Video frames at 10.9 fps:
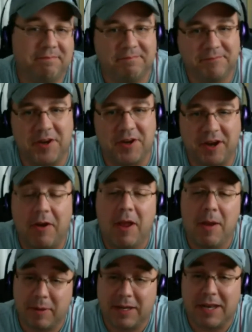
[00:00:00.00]
So there you go.
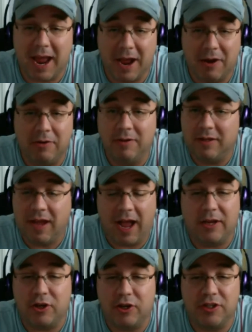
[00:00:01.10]
But now
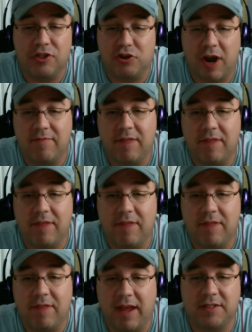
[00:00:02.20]
I didn't drive that
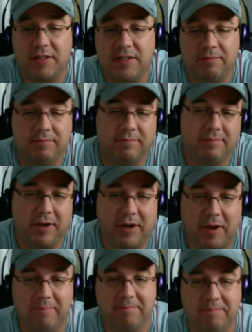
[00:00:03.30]
fast. So there you go.